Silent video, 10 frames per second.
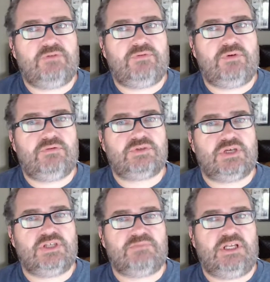a few
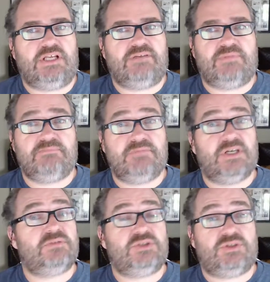times in my life. My
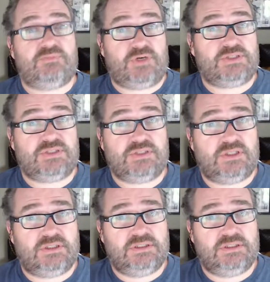mother was depressed a lot.